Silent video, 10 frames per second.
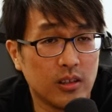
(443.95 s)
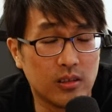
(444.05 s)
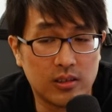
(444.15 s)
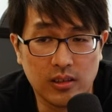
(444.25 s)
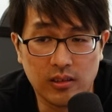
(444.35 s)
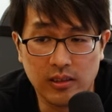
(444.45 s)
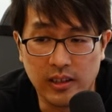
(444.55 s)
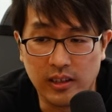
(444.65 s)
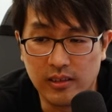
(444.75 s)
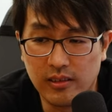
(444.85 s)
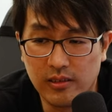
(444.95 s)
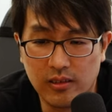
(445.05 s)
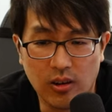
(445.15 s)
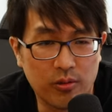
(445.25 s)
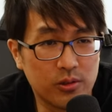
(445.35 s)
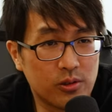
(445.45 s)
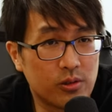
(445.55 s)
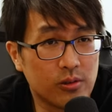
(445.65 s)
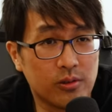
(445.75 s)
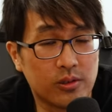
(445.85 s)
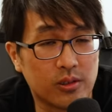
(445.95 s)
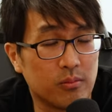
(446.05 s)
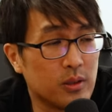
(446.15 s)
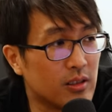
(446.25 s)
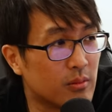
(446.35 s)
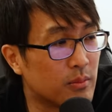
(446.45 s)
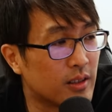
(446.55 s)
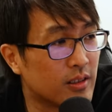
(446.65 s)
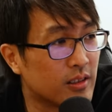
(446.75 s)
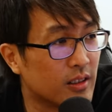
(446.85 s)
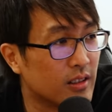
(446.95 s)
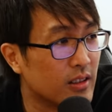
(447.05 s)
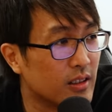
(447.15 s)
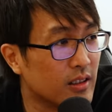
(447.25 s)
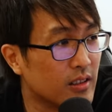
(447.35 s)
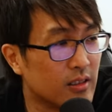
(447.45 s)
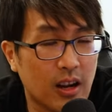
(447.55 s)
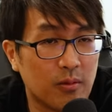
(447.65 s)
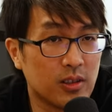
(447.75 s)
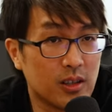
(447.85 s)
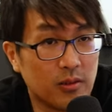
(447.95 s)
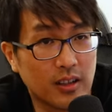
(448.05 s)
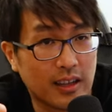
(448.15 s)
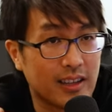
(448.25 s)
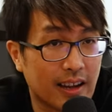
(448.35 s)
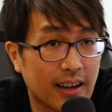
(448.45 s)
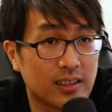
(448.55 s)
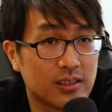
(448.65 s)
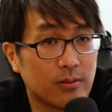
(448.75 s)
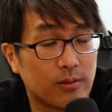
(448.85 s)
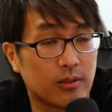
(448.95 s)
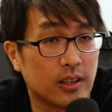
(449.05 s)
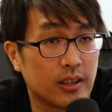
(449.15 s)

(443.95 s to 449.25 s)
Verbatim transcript: They sell like orange juice and peanut butter and everything, even like gas for yeah.